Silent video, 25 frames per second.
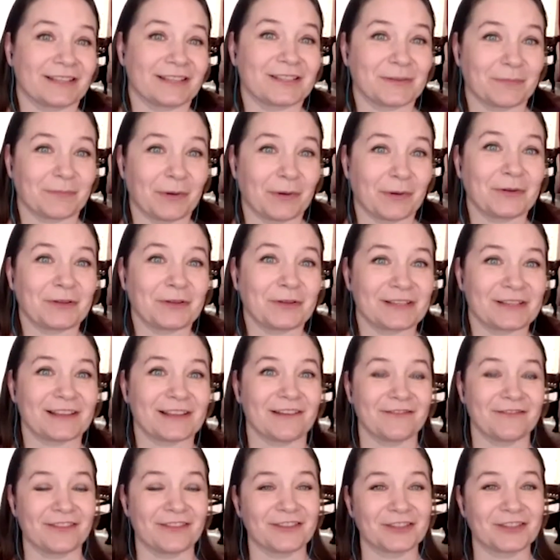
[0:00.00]
It's a bonus
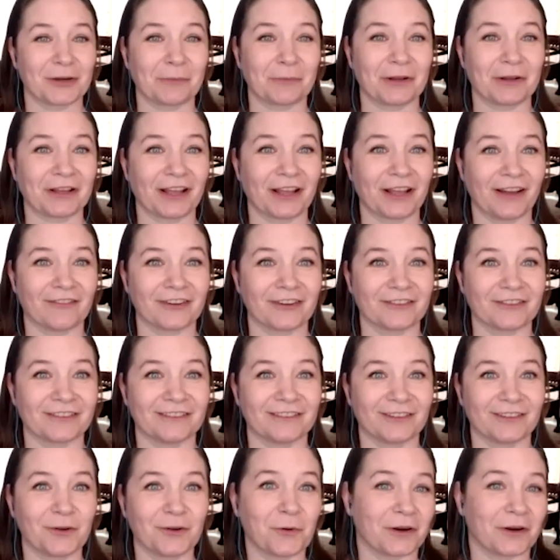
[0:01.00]
of the German Uncovered
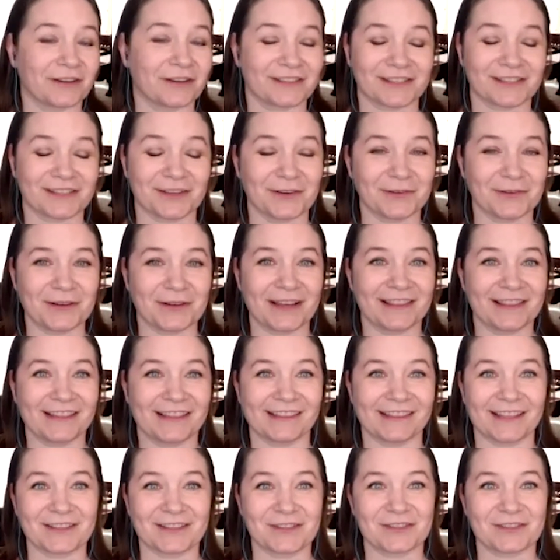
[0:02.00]
course. So I
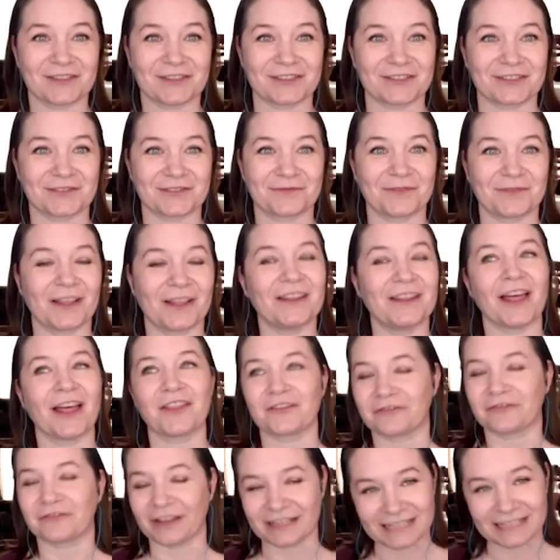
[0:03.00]
think that's just
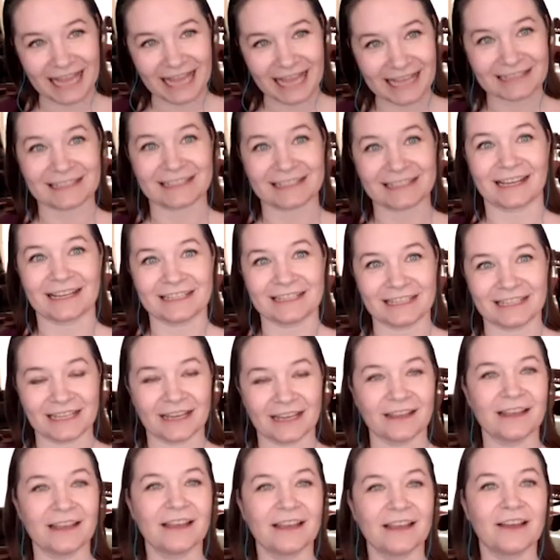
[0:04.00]
another fantastic
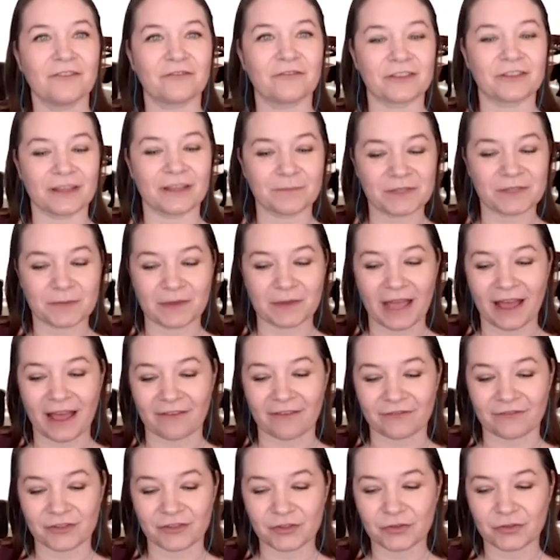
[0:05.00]
idea for them to
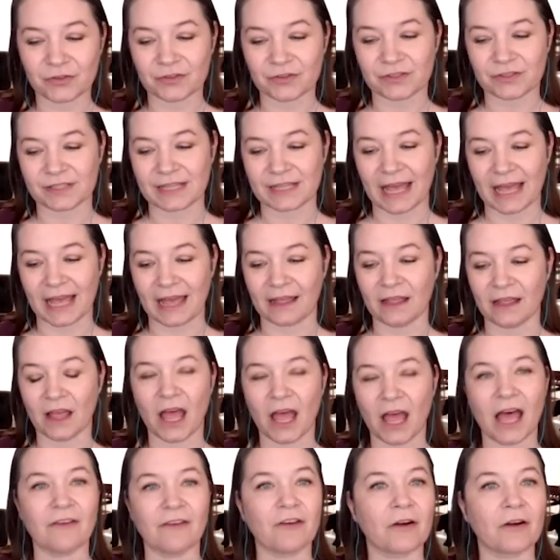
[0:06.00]
have tutors that
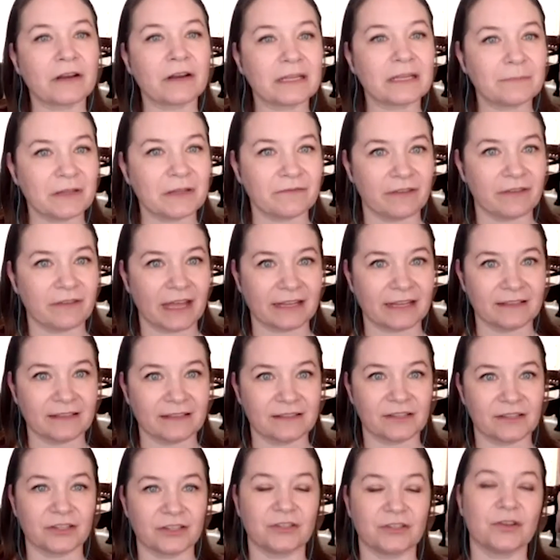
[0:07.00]
have already been
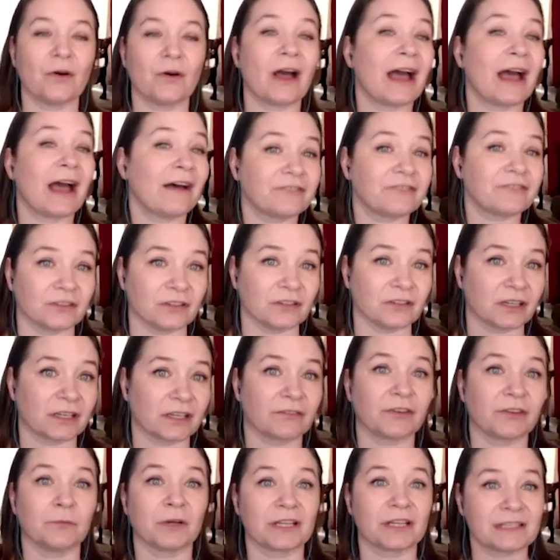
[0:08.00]
vetted, so you don't have to look
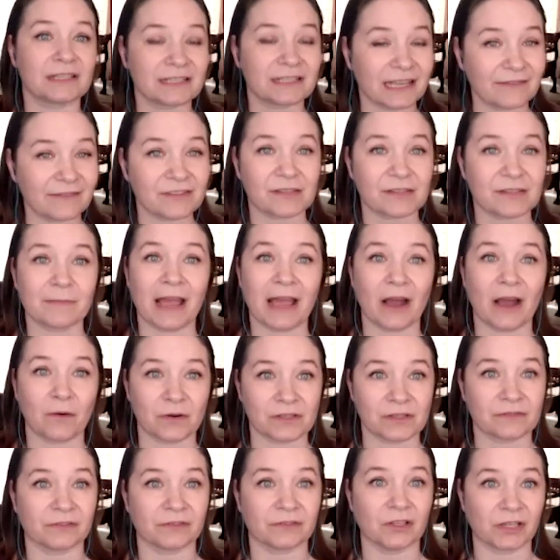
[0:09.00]
if you want to save some
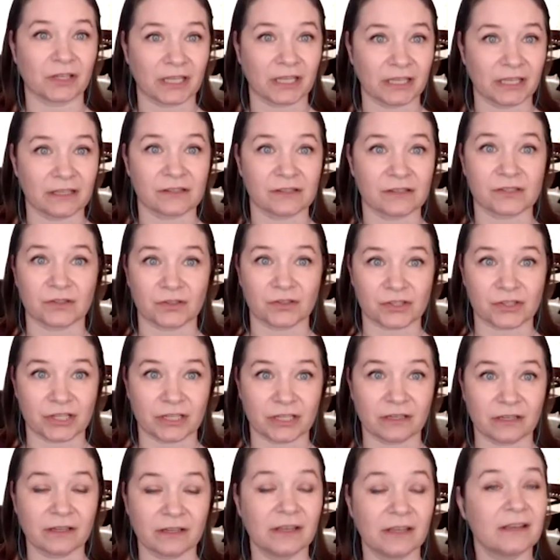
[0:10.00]
hours of looking and
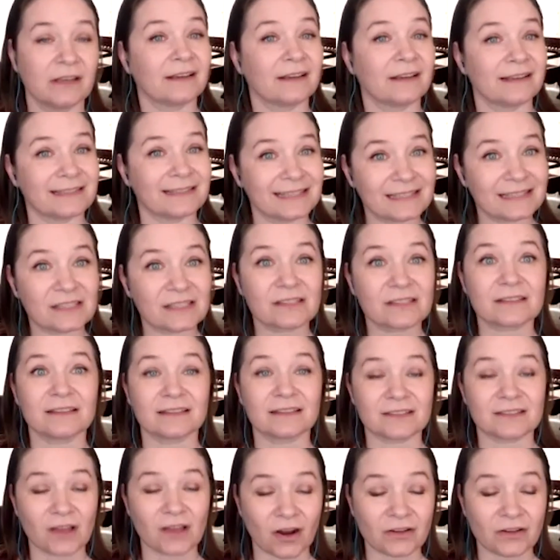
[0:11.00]
searching because it's
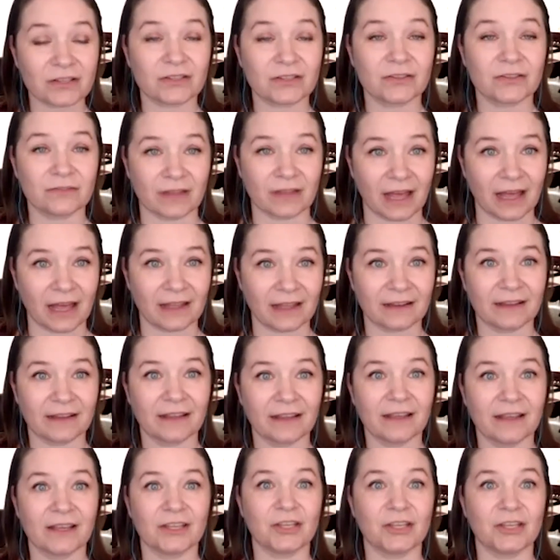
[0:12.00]
it's hard to do that.
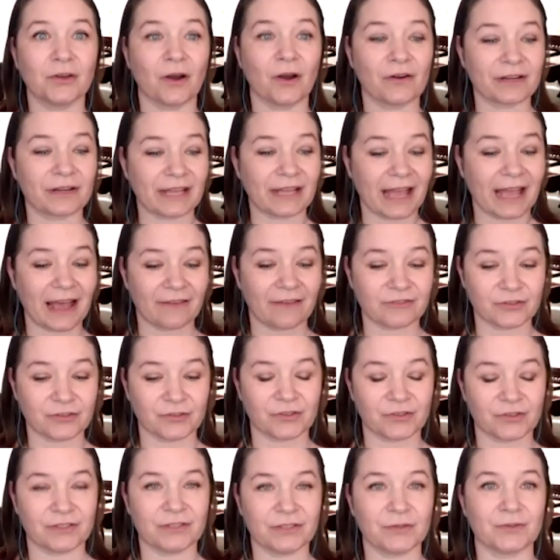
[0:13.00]
You already have
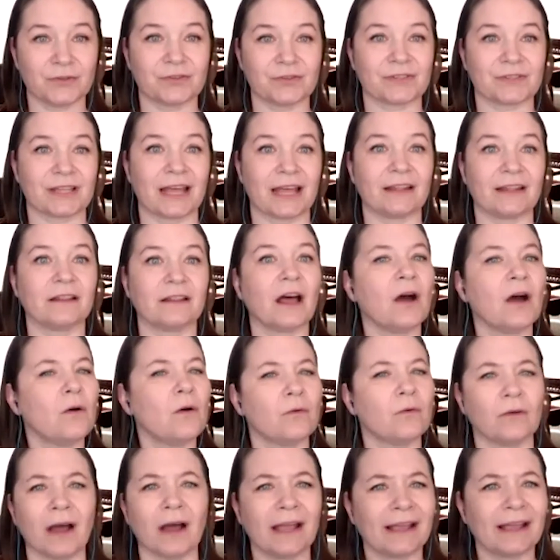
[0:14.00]
tutors that
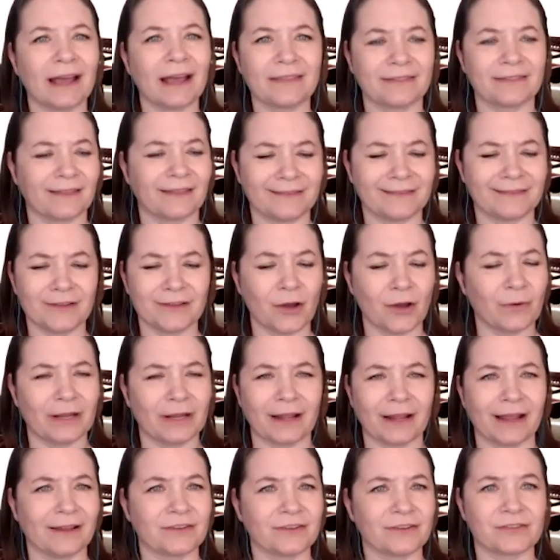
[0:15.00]
oh I got I know it
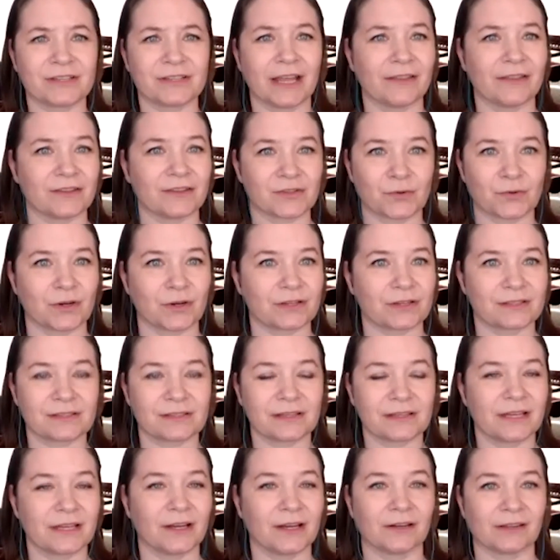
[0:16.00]
I understand this
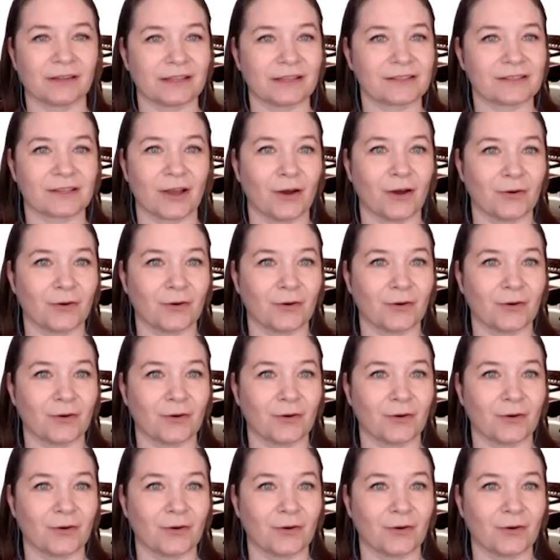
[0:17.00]
course here let's go.